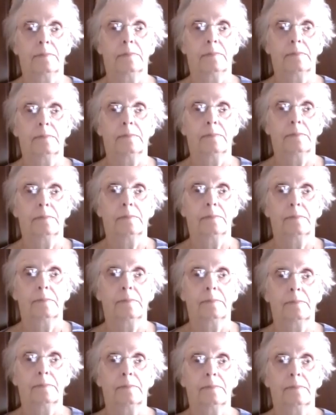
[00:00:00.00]

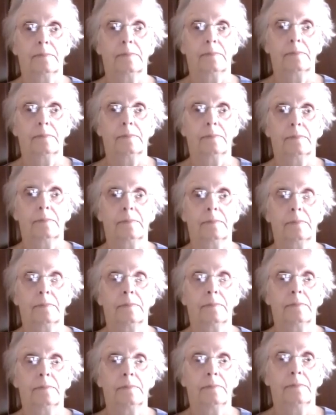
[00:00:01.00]

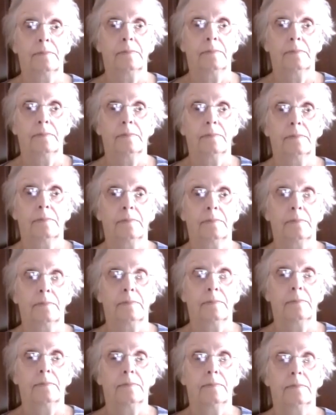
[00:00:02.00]

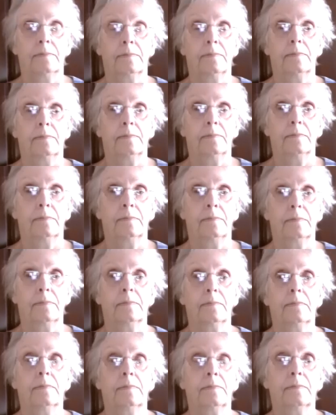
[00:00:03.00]

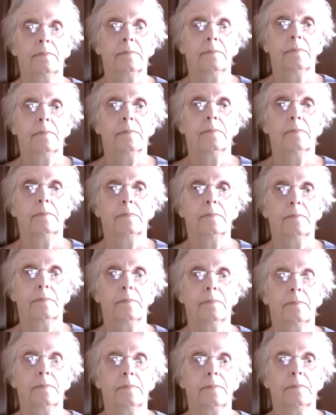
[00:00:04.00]

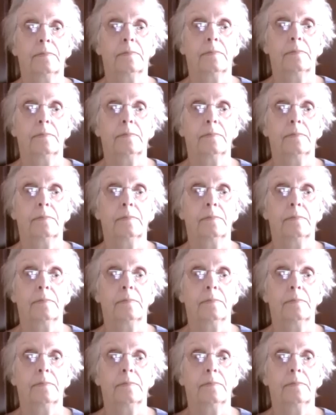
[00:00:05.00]
The person shown says nothing.